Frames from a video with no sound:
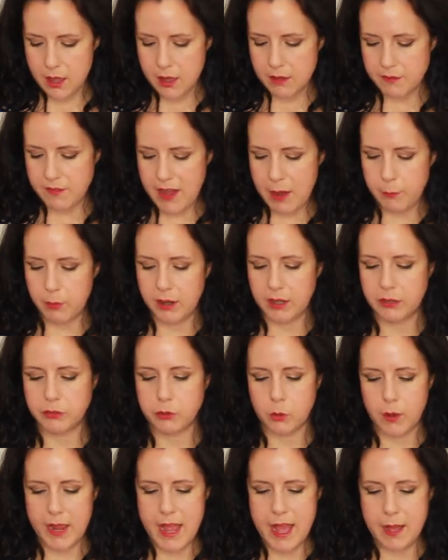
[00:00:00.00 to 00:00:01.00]
fabric,
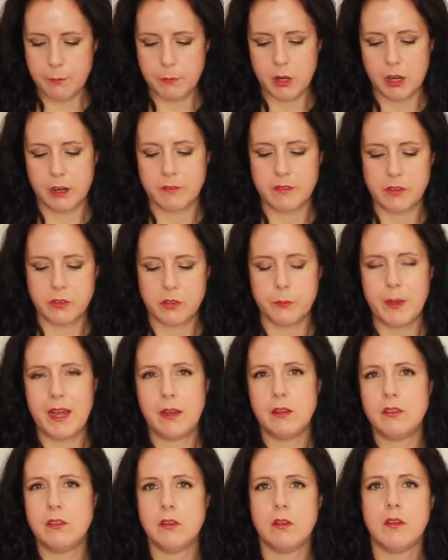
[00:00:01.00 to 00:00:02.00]
so I am nervous
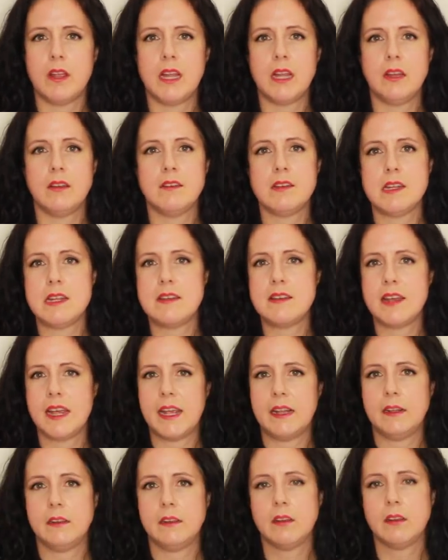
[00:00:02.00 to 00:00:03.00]
about doing
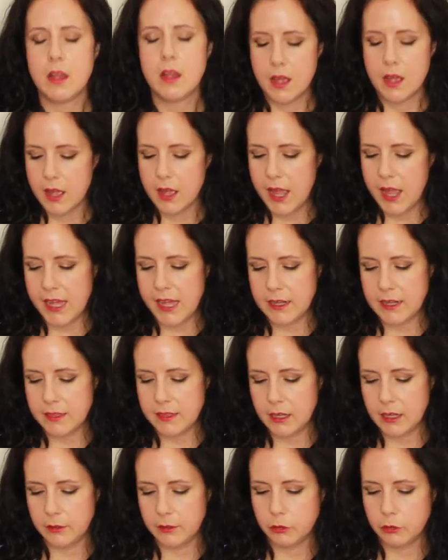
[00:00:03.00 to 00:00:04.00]
detailed,
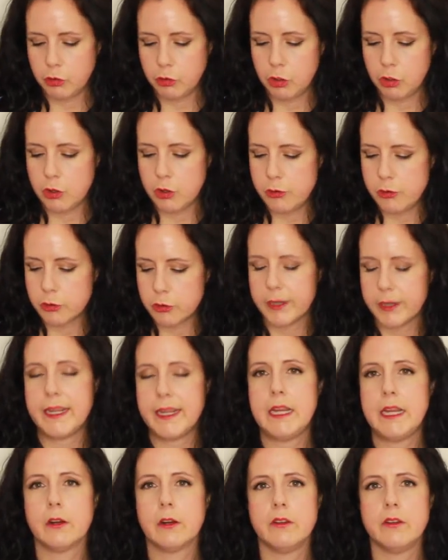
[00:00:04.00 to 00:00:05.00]
anything too
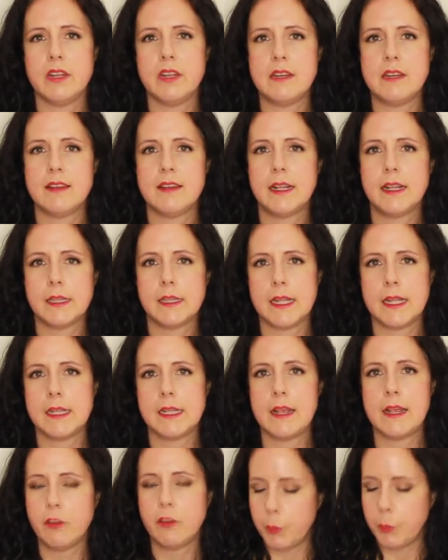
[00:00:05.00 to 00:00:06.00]
tricky or detailed in
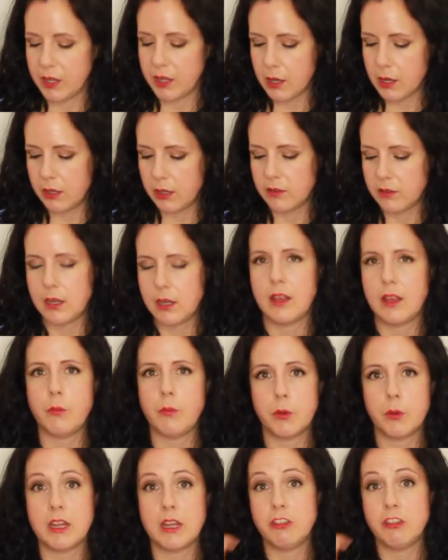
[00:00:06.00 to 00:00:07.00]
this, because it is
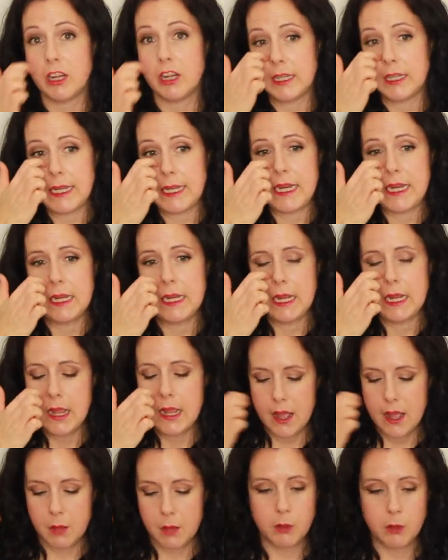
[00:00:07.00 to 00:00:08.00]
pretty chunky.
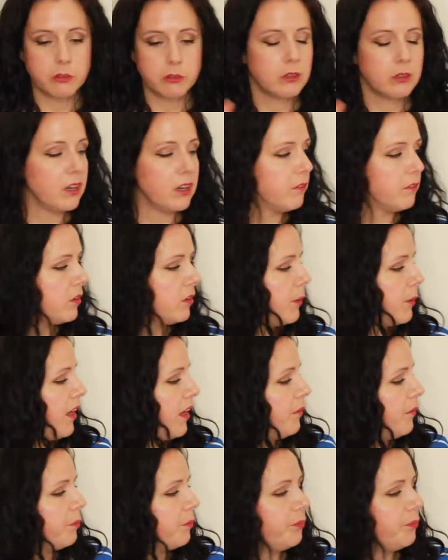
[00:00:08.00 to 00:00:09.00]
I'm also nervous
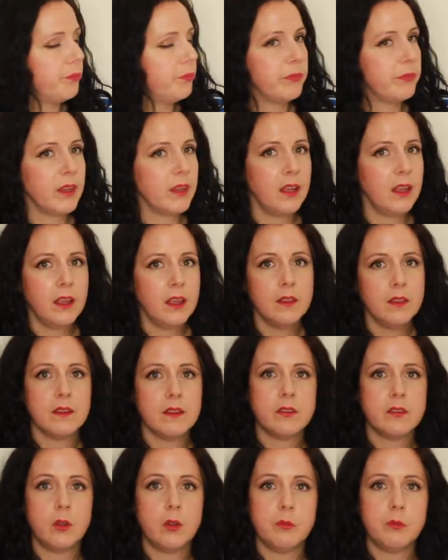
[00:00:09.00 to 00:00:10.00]
about
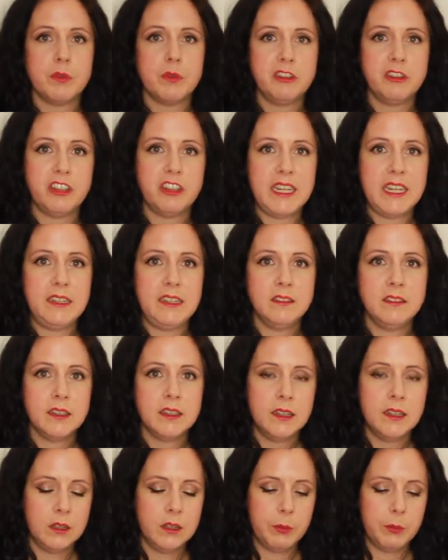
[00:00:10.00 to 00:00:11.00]
this old machine
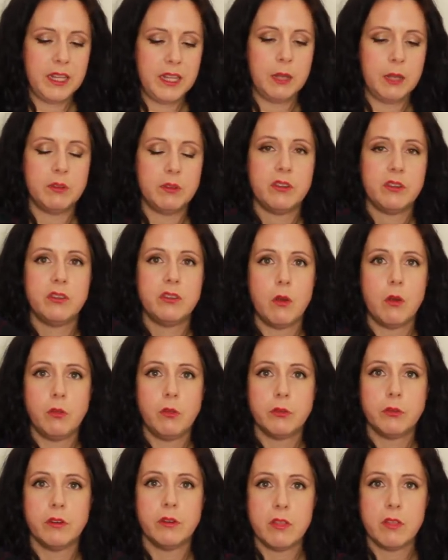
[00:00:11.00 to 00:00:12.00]
being able to sew
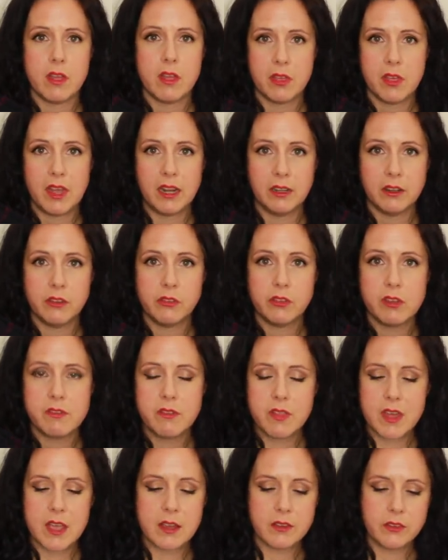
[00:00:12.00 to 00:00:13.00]
through the thickness of
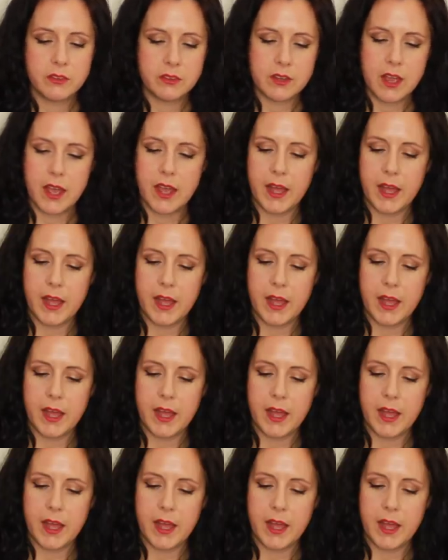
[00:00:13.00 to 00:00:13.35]
this.